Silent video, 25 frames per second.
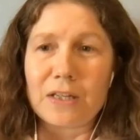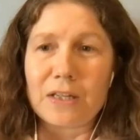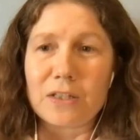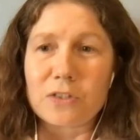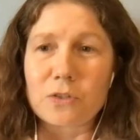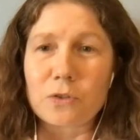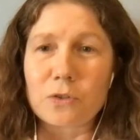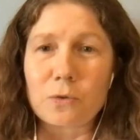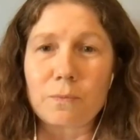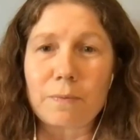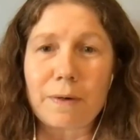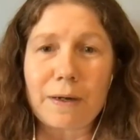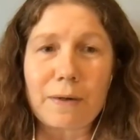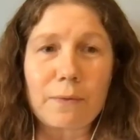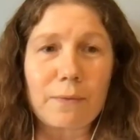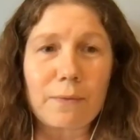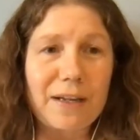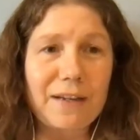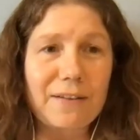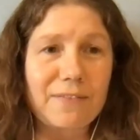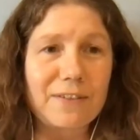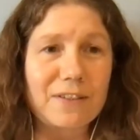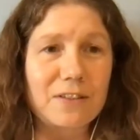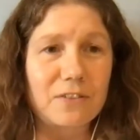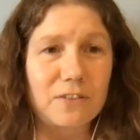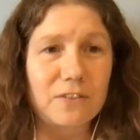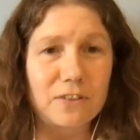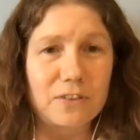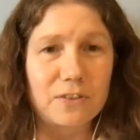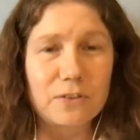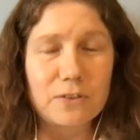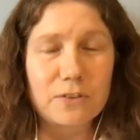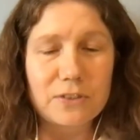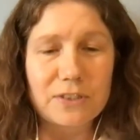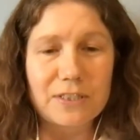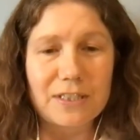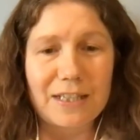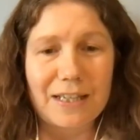So by way of
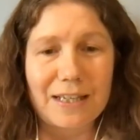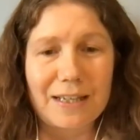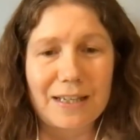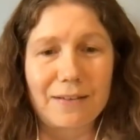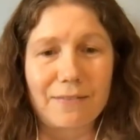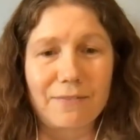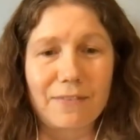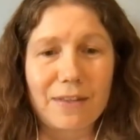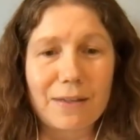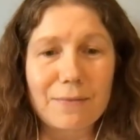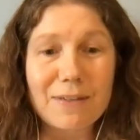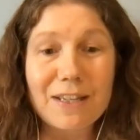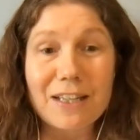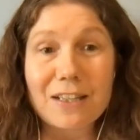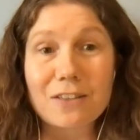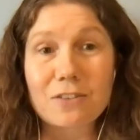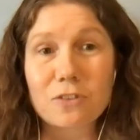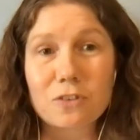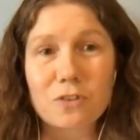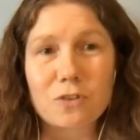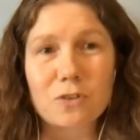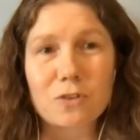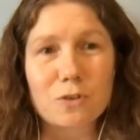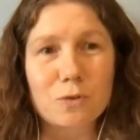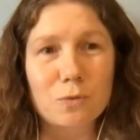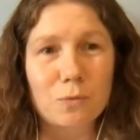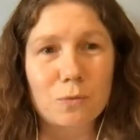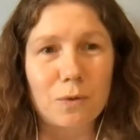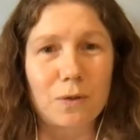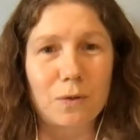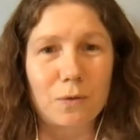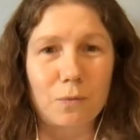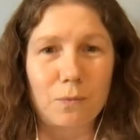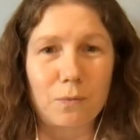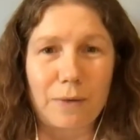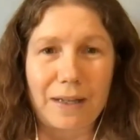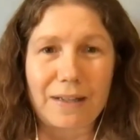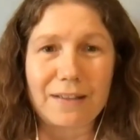introducing him, let me introduce
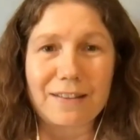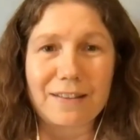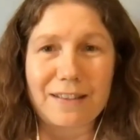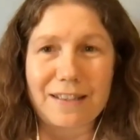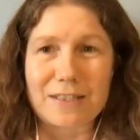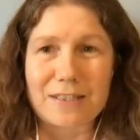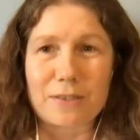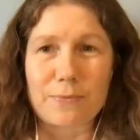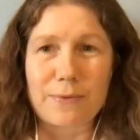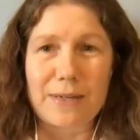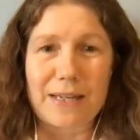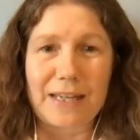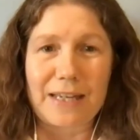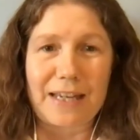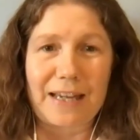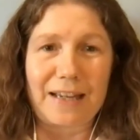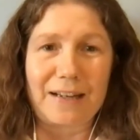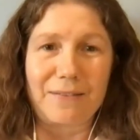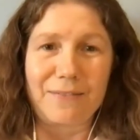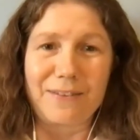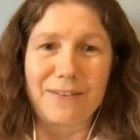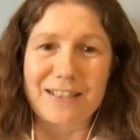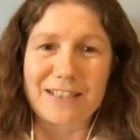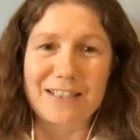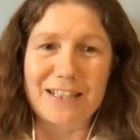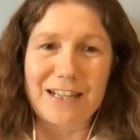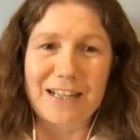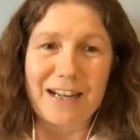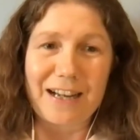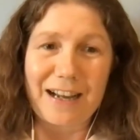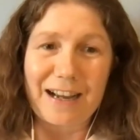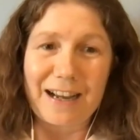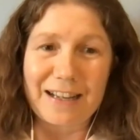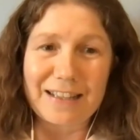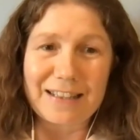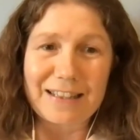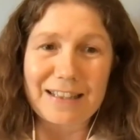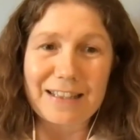World Wellness Weekend, which
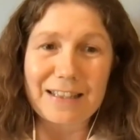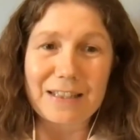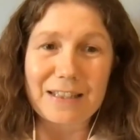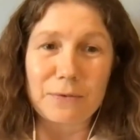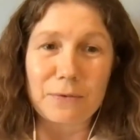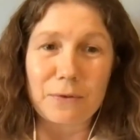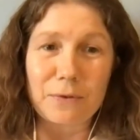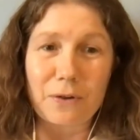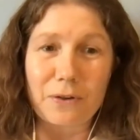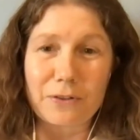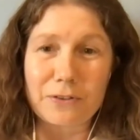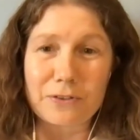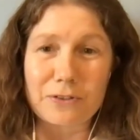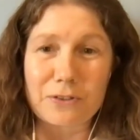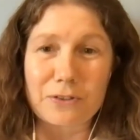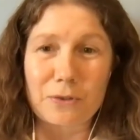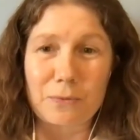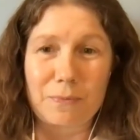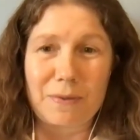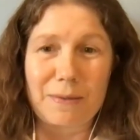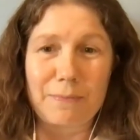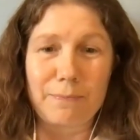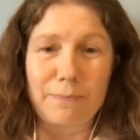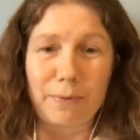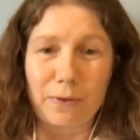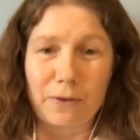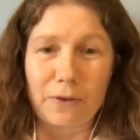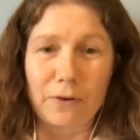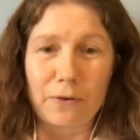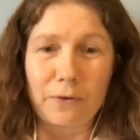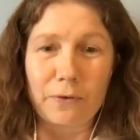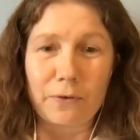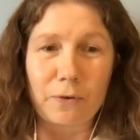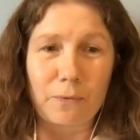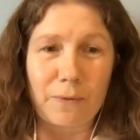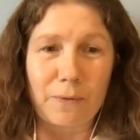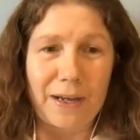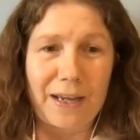I think you will also be
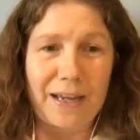blown